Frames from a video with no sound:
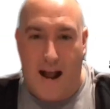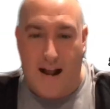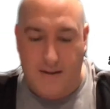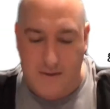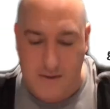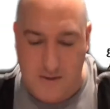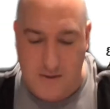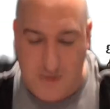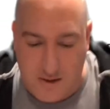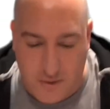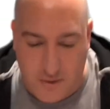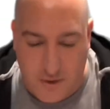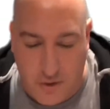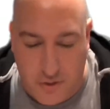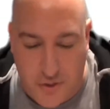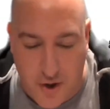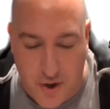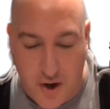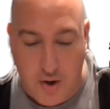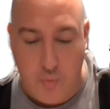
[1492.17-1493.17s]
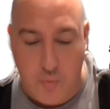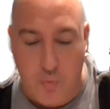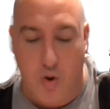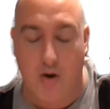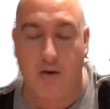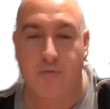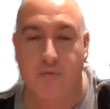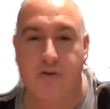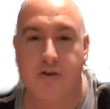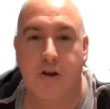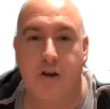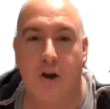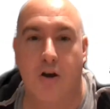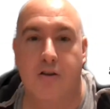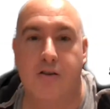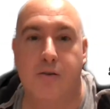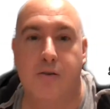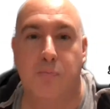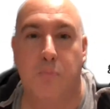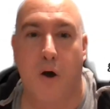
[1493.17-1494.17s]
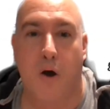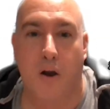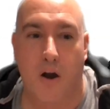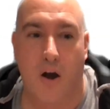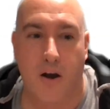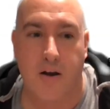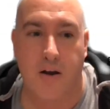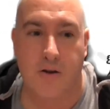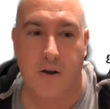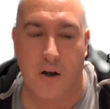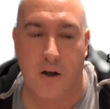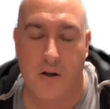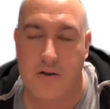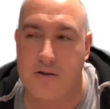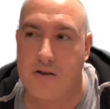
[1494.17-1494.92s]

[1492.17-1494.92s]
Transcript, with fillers: that's the third one of Scholars Spotlight